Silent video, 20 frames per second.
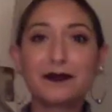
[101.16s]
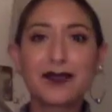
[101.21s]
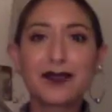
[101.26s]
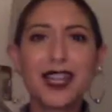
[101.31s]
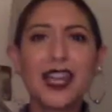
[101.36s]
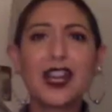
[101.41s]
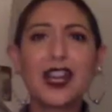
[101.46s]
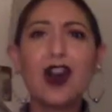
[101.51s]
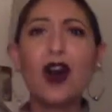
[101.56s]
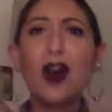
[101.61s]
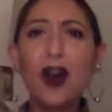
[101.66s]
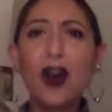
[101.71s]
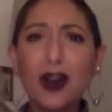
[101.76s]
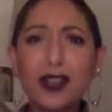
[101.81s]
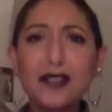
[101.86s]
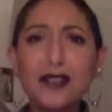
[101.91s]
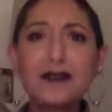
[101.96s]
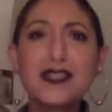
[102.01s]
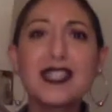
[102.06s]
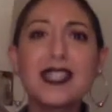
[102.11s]
And
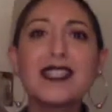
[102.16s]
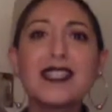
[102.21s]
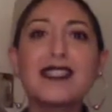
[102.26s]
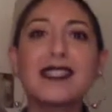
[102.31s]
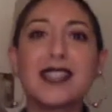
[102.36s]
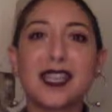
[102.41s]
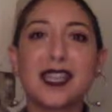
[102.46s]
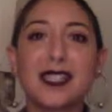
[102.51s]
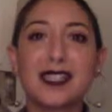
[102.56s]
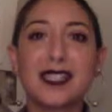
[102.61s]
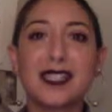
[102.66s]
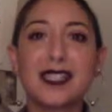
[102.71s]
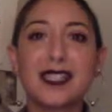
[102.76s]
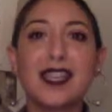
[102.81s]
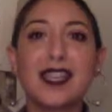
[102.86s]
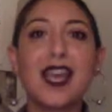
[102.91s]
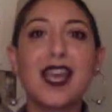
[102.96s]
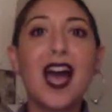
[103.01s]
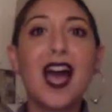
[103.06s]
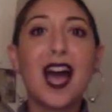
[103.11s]
all of these senses
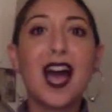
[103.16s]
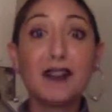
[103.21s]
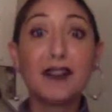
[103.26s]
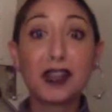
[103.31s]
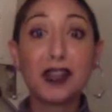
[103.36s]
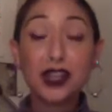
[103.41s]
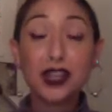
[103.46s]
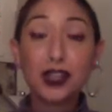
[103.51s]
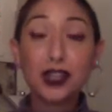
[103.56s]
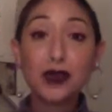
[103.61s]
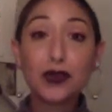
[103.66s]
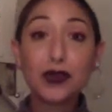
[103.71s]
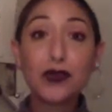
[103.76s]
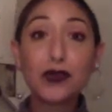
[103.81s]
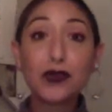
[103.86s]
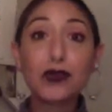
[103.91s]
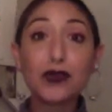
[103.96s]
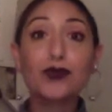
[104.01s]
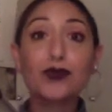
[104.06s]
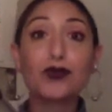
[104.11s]
have a
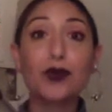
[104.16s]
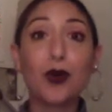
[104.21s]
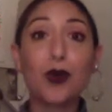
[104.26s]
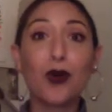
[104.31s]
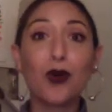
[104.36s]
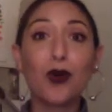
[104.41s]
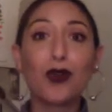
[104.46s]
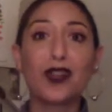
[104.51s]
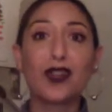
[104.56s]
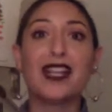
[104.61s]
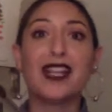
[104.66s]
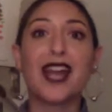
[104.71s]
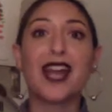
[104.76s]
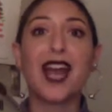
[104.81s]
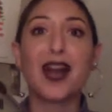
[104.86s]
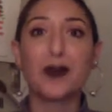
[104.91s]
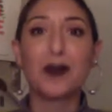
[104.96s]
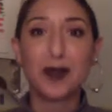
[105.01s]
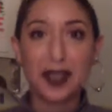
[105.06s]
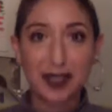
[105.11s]
huge role in
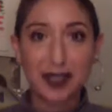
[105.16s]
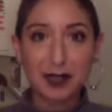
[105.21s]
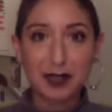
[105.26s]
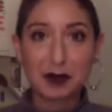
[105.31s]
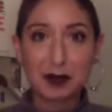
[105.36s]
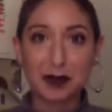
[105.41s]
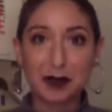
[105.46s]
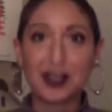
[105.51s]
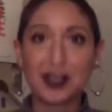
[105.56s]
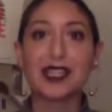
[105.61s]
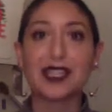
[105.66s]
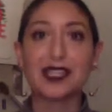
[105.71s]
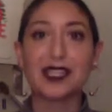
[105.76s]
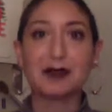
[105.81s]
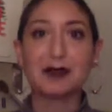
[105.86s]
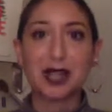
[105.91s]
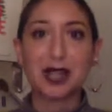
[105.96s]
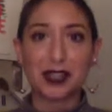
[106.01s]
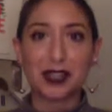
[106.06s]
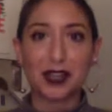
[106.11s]
how we experience
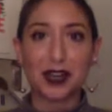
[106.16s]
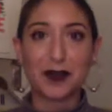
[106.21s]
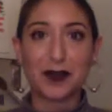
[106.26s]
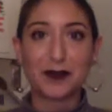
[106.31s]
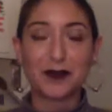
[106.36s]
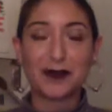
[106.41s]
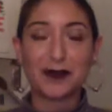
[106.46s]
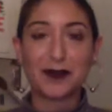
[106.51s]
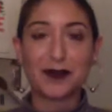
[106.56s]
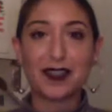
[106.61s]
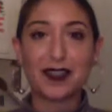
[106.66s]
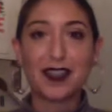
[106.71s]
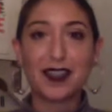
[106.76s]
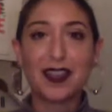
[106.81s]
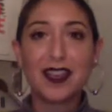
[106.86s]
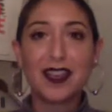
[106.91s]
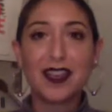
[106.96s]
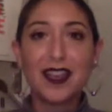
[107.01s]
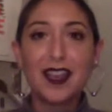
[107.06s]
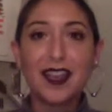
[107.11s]
pleasure.
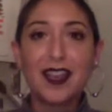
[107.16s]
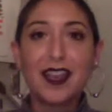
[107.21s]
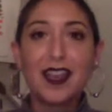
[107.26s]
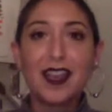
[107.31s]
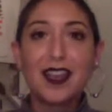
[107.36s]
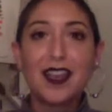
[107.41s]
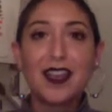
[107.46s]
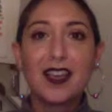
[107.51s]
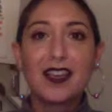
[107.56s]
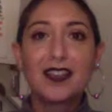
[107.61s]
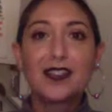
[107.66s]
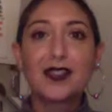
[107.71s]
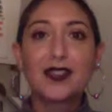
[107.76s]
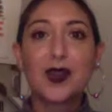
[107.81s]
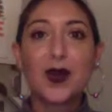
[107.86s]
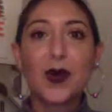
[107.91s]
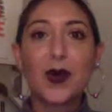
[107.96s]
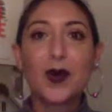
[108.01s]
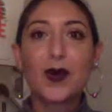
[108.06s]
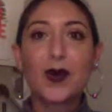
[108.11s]

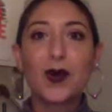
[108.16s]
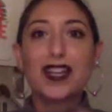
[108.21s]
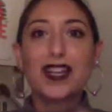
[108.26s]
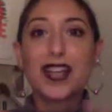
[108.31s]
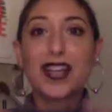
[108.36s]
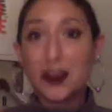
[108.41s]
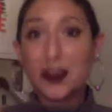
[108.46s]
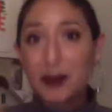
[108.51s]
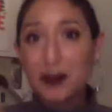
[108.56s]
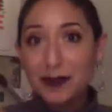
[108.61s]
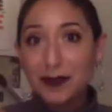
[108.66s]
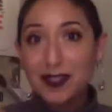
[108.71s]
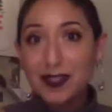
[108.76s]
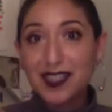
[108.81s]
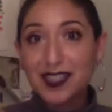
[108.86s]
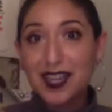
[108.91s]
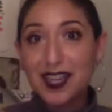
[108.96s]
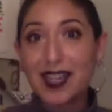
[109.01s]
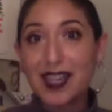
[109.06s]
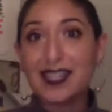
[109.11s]
So now that we've
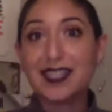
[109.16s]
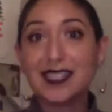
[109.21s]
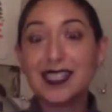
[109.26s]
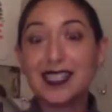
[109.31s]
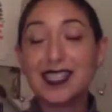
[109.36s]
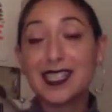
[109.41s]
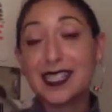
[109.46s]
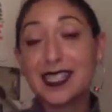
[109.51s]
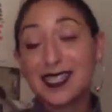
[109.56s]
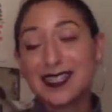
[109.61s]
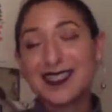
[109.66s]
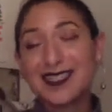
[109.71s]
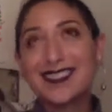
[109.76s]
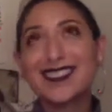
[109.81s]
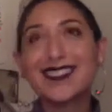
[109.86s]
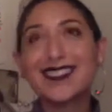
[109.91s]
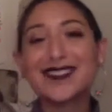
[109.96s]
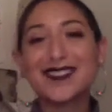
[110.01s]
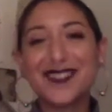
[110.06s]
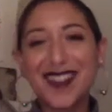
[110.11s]

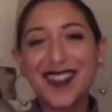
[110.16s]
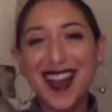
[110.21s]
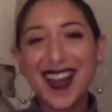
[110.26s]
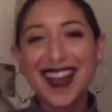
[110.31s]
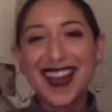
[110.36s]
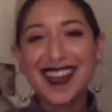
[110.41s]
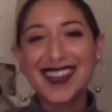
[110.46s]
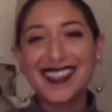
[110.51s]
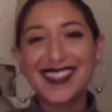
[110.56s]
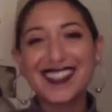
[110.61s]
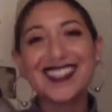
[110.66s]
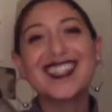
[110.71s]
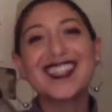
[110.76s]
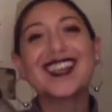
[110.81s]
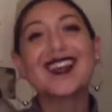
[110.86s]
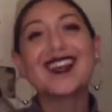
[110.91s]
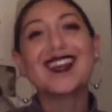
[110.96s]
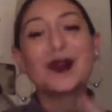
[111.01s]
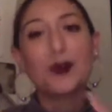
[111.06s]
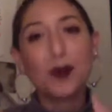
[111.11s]
defined
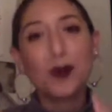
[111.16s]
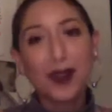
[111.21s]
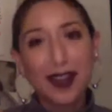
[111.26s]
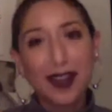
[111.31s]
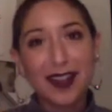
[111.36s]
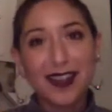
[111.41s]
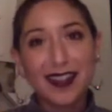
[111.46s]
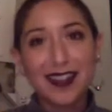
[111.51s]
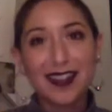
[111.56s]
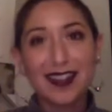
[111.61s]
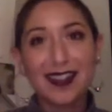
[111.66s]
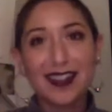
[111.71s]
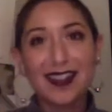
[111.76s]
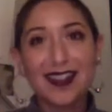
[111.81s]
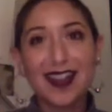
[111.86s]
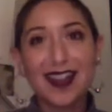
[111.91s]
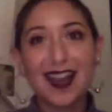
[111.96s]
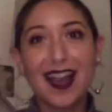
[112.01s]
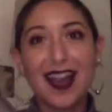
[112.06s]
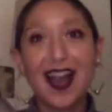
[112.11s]
what
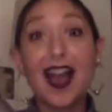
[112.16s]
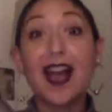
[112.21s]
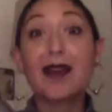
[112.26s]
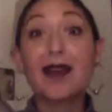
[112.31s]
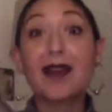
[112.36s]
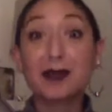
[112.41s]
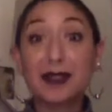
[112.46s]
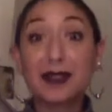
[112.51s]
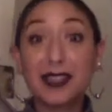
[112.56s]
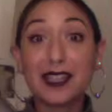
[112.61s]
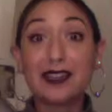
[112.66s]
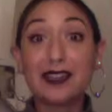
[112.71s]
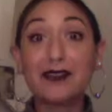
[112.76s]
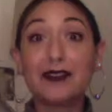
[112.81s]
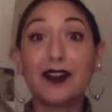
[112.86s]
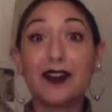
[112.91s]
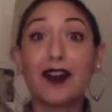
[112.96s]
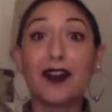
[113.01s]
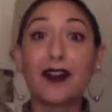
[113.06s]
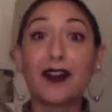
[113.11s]
I believe
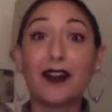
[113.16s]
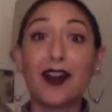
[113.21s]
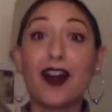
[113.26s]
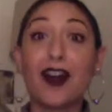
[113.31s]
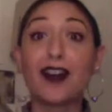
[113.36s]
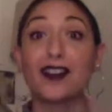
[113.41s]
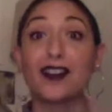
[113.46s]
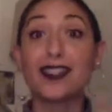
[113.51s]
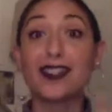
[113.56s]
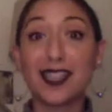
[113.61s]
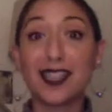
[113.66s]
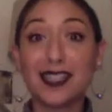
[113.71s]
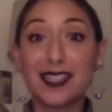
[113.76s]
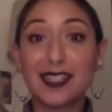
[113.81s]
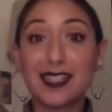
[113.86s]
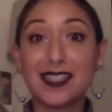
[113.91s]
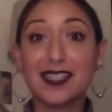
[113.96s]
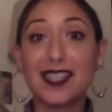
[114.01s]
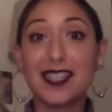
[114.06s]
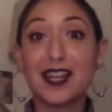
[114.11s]
are our
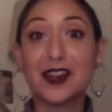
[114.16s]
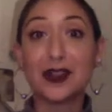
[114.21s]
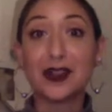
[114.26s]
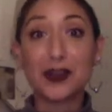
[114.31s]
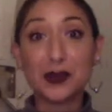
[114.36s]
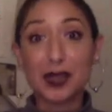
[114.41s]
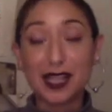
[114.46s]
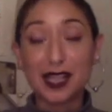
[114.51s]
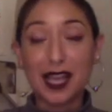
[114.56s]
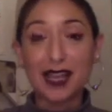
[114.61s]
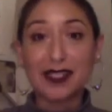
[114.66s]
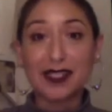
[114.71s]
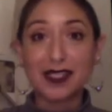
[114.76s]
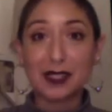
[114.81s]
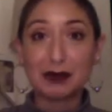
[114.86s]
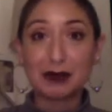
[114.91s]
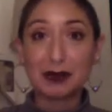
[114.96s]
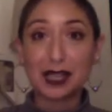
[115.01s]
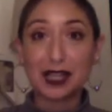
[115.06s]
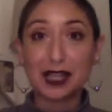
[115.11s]
senses that are utilized
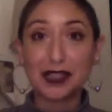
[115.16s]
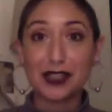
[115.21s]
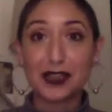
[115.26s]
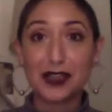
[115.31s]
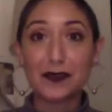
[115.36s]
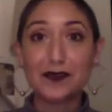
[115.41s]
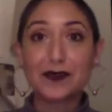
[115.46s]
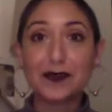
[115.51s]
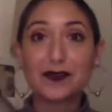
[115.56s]
in pleasure,